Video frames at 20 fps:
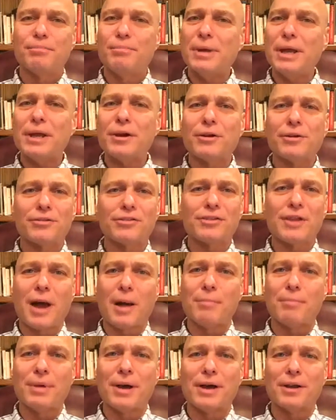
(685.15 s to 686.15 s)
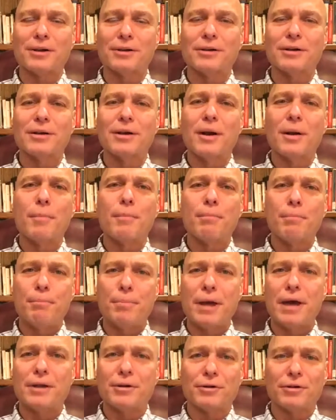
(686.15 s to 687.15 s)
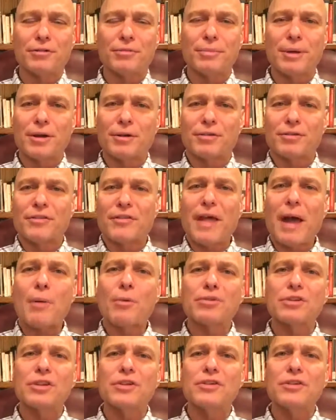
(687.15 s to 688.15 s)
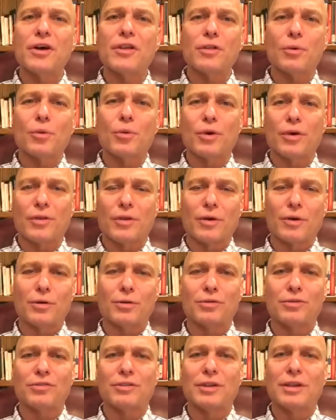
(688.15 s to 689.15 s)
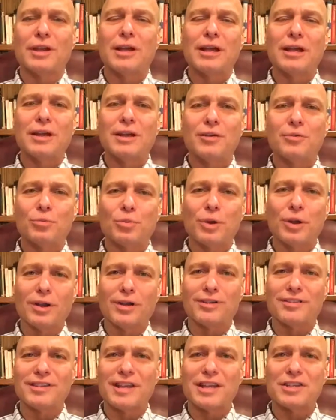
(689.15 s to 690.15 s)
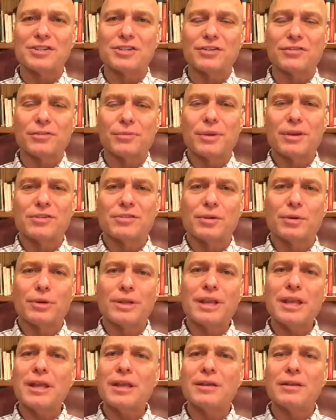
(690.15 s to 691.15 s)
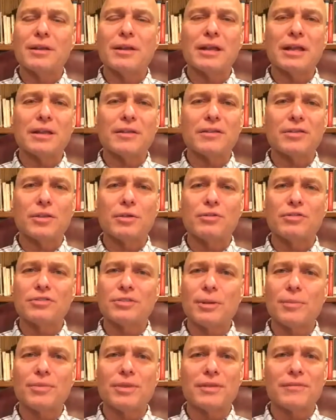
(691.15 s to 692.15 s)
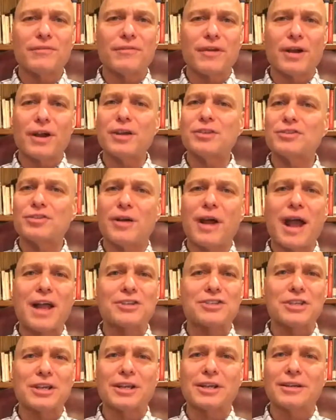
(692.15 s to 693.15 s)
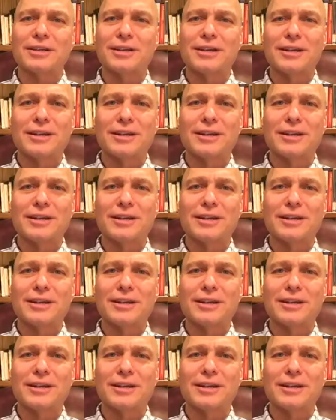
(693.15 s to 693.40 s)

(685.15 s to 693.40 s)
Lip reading: Bigger is not better. Better is better. So that was another one of those realizations for me. So again, through something very tragic